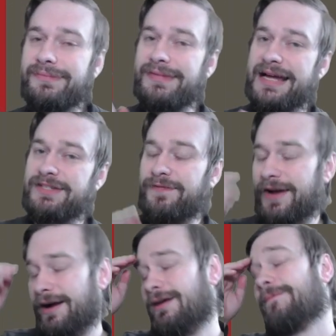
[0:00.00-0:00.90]
That's
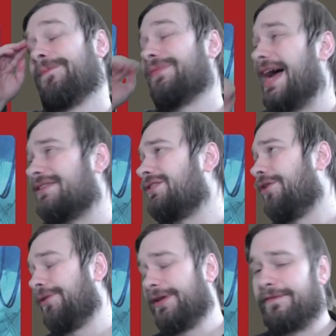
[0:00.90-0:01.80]
fair. That's
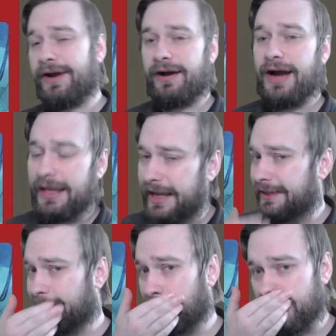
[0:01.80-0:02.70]
totally fair. I
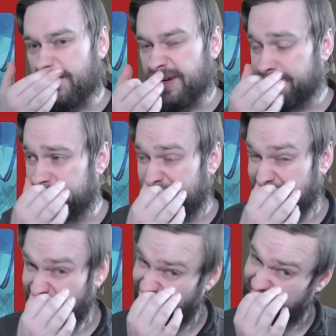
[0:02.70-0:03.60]
like the border treatments. I
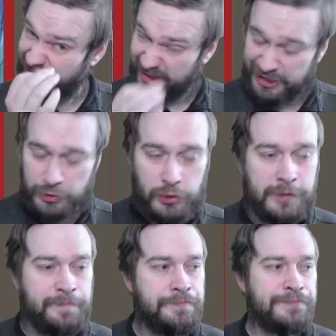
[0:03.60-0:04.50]
think they're really, really
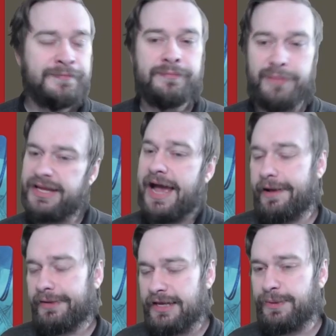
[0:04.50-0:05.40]
cool. But
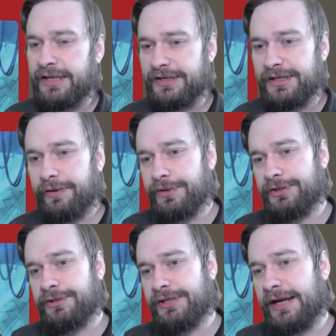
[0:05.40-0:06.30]
yeah, keeping that to the
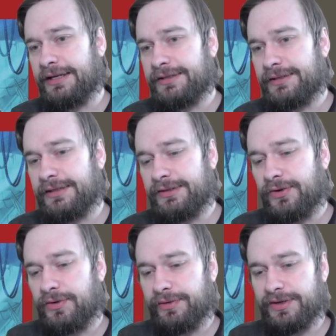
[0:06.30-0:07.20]
original deck is
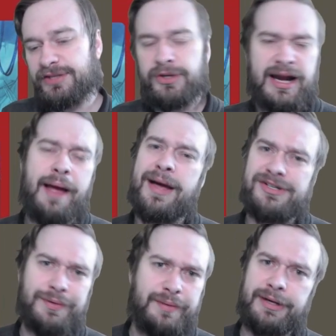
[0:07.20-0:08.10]
totally reasonable. And I
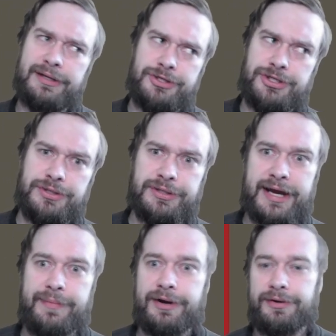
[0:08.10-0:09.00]
imagine it would have been a logistical
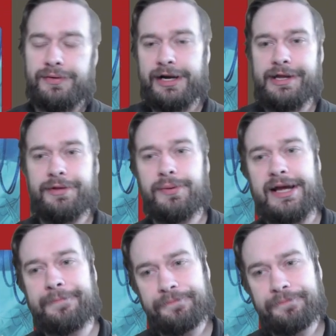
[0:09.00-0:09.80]
nightmare to do it any other way.